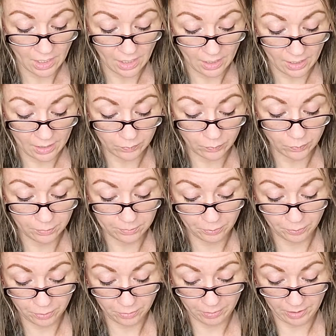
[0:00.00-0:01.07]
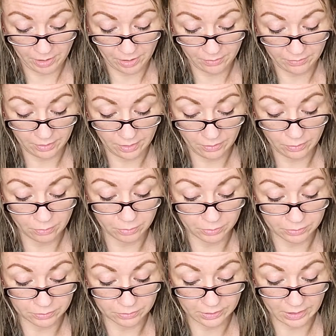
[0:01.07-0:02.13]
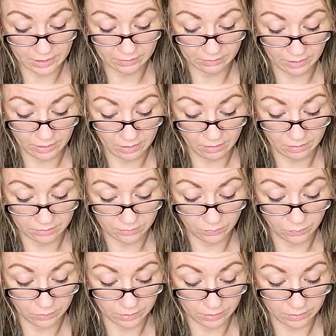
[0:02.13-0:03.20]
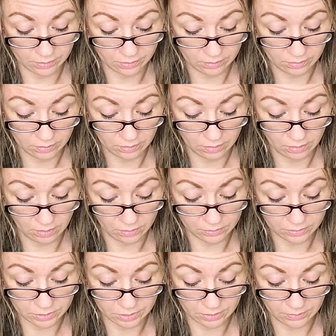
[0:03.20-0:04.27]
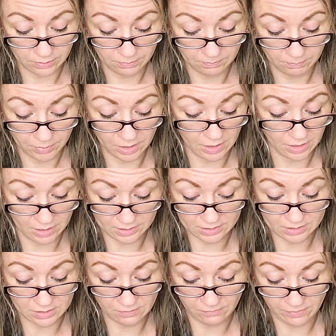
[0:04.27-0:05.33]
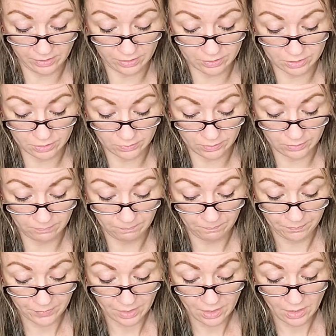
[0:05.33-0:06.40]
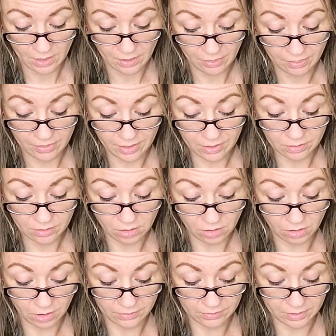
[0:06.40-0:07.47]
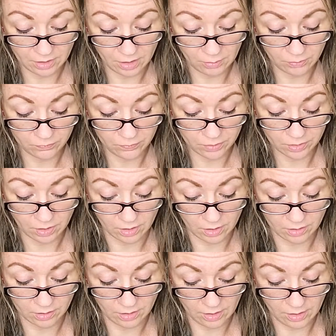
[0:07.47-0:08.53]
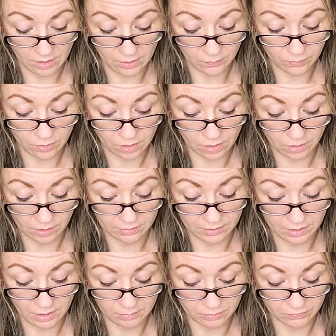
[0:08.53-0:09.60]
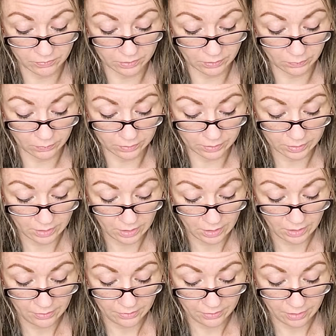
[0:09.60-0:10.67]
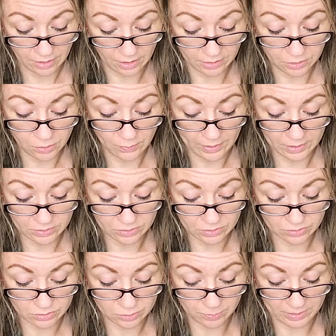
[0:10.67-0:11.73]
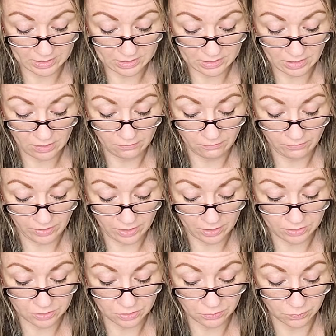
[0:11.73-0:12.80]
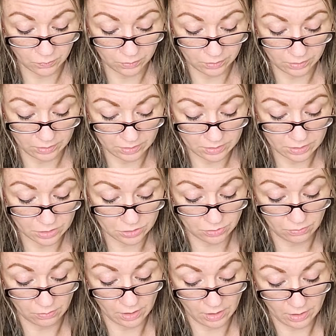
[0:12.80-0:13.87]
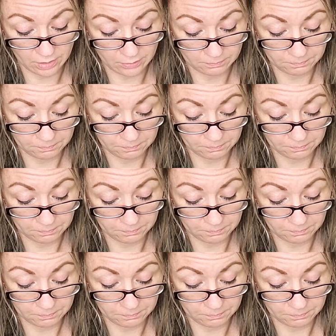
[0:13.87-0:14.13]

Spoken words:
I will prepare the other bull and lay it on the wood altar, but not set fire to it. Then call on the name of your God, and I will call on the name of the Lord. The God who answers by setting fire to the wood is the true God.